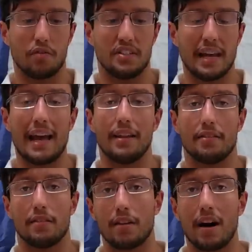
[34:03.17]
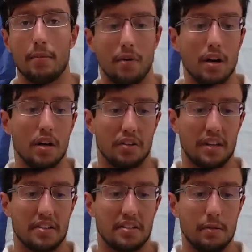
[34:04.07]
of the end time.
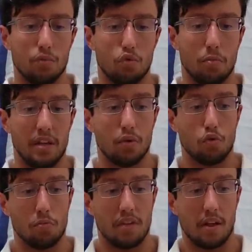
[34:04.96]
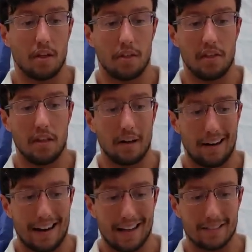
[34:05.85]
They seem to be, to me, the
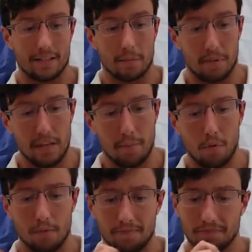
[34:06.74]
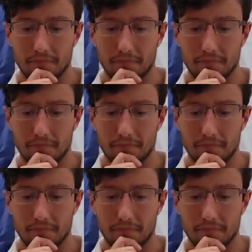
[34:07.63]
last people.